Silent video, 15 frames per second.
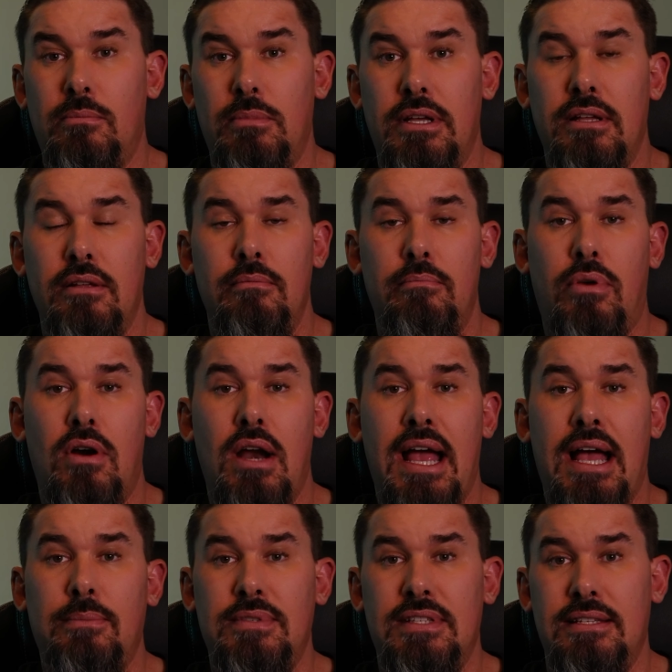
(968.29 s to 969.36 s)
but
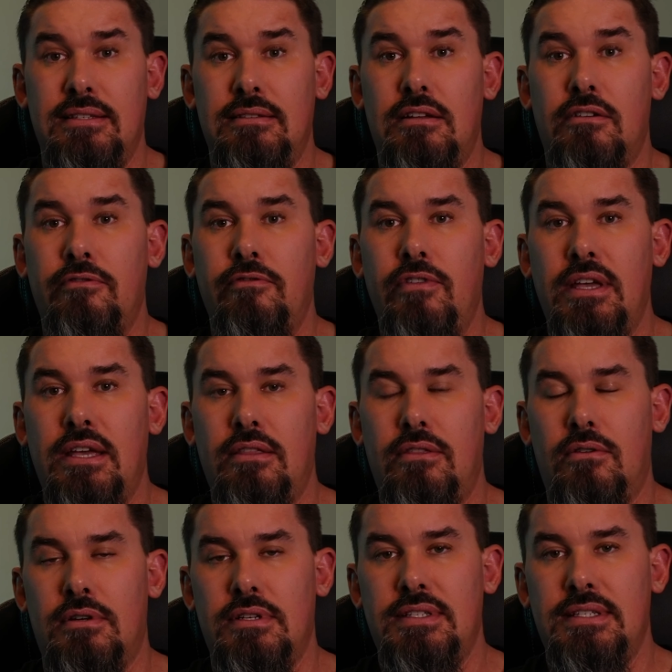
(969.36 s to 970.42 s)
perhaps this is their
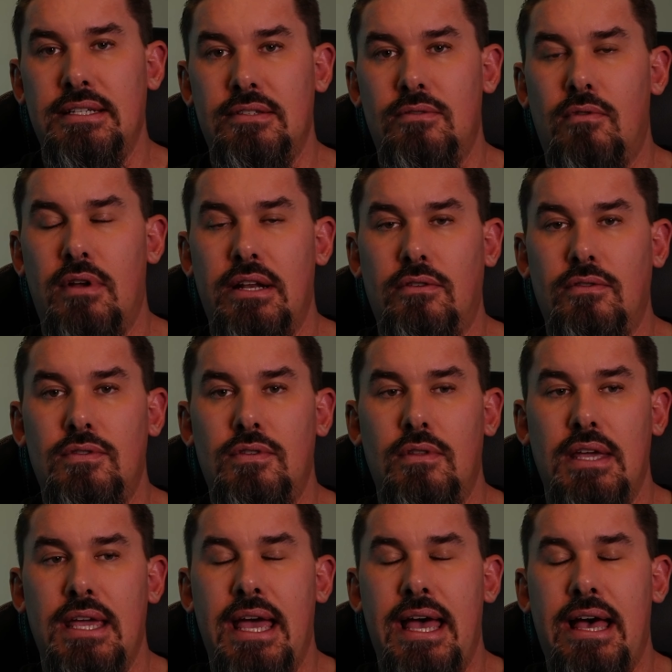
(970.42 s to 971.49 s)
5th or 6th rental, so
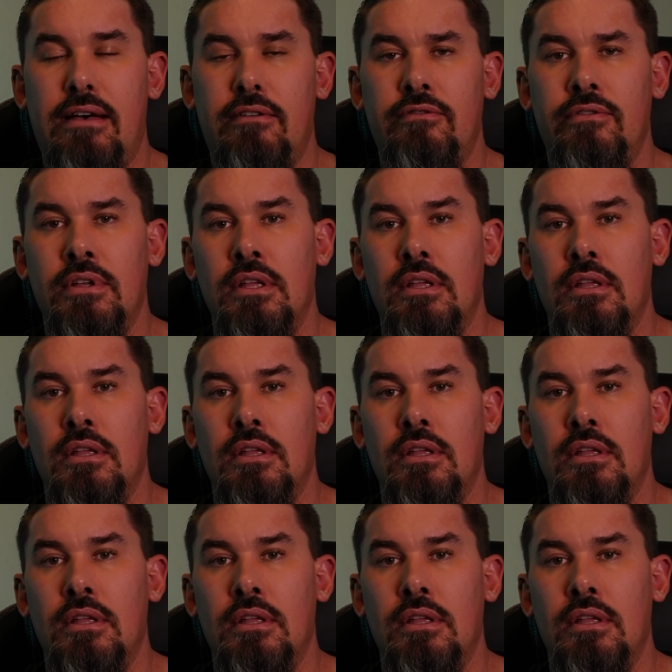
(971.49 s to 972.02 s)
they have